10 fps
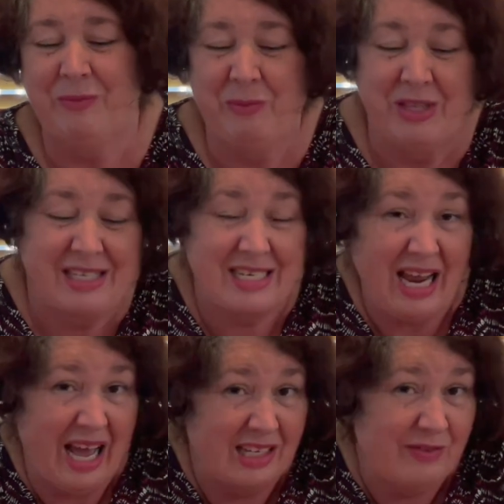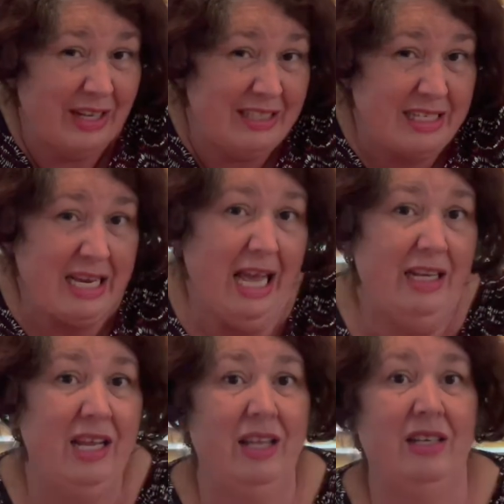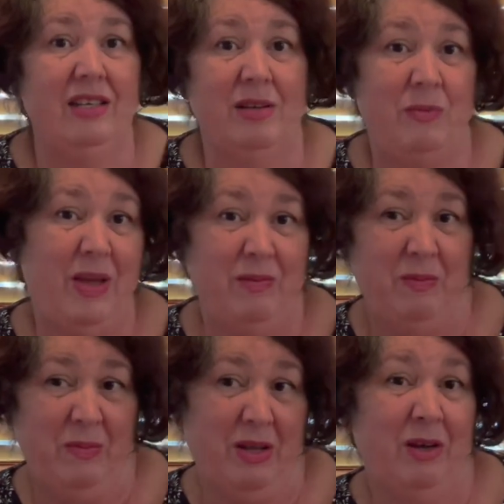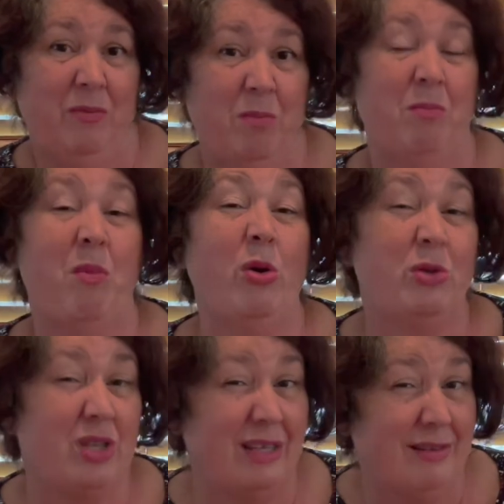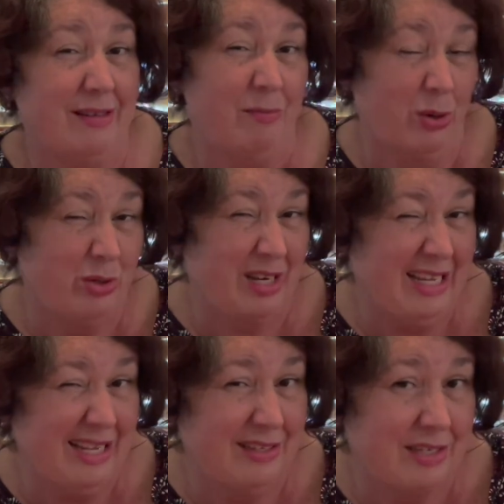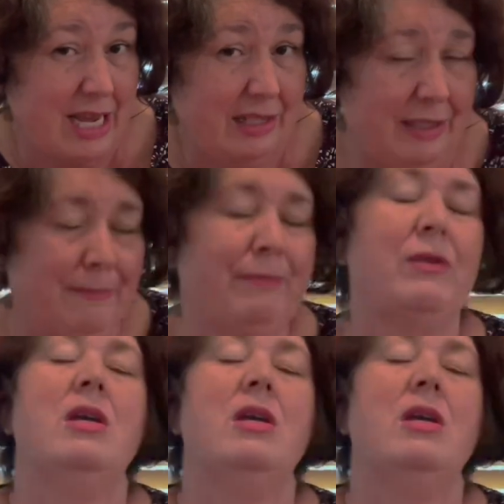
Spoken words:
the start of understanding and the mostly understanding.